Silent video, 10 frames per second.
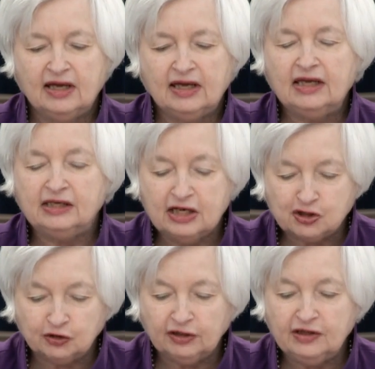
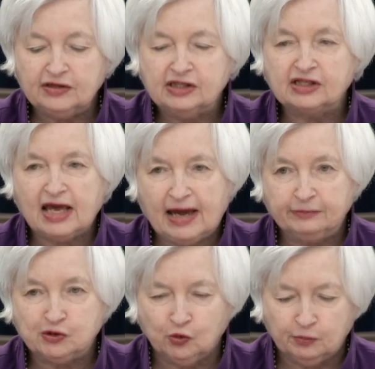Initially, these
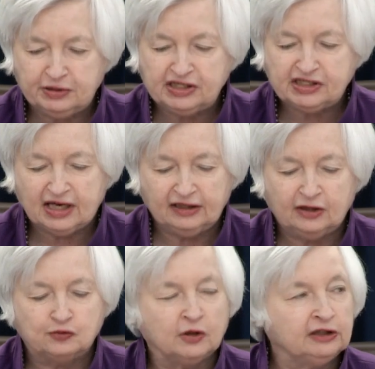caps will be set
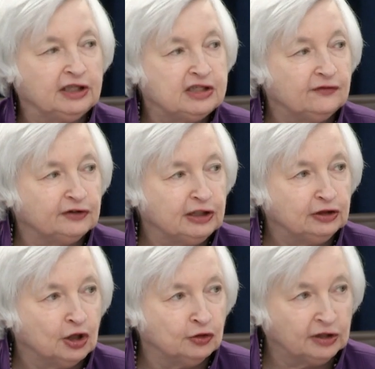at relatively
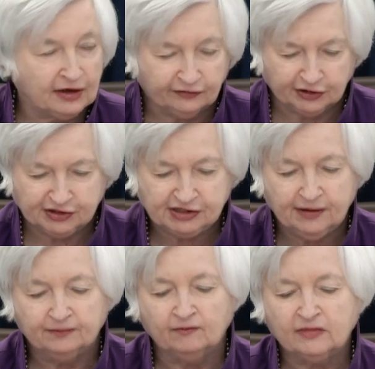low levels,
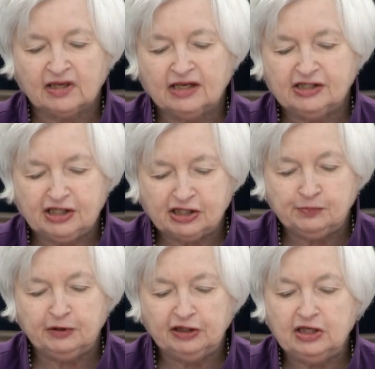$6
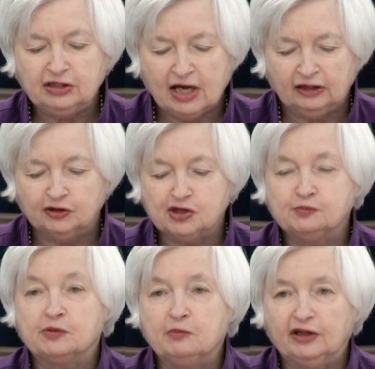billion
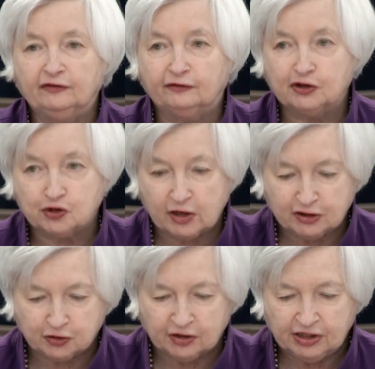per month for
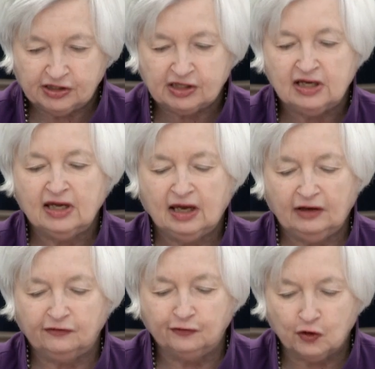treasuries
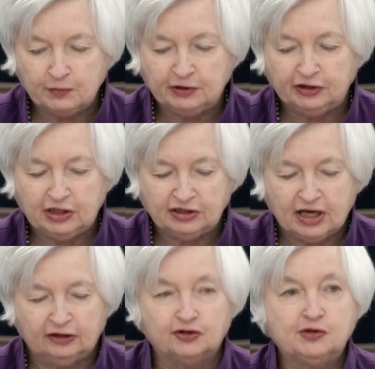and $4 billion
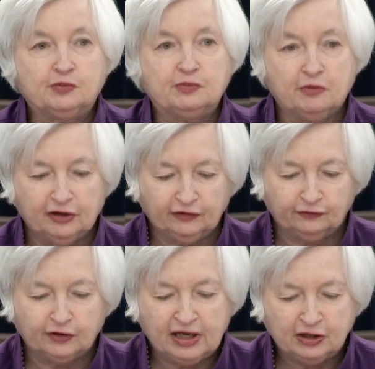per month
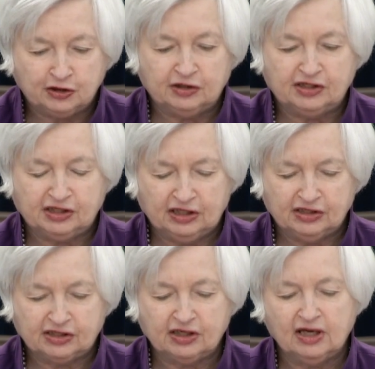for
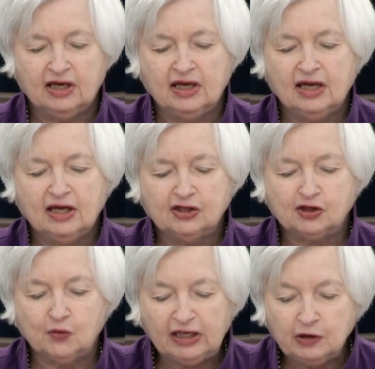agencies.
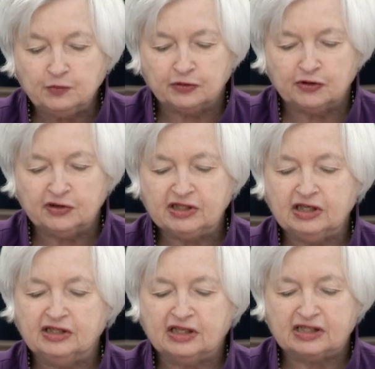So any
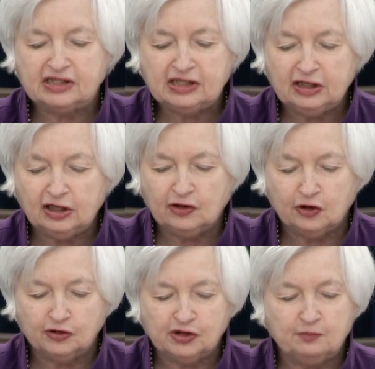proceeds exceeding
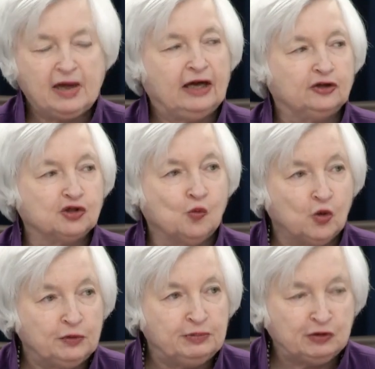those amounts
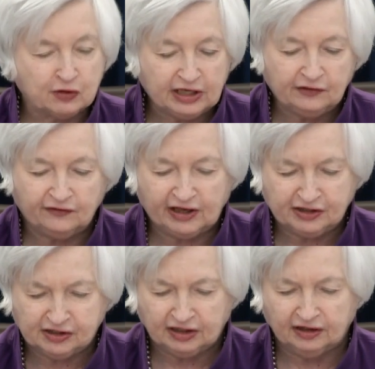would be
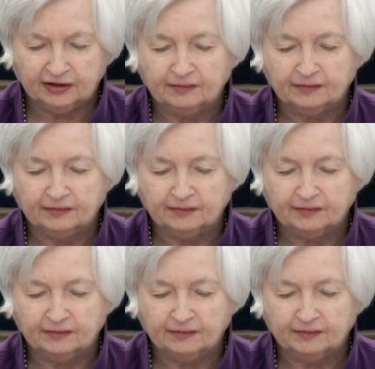reinvested.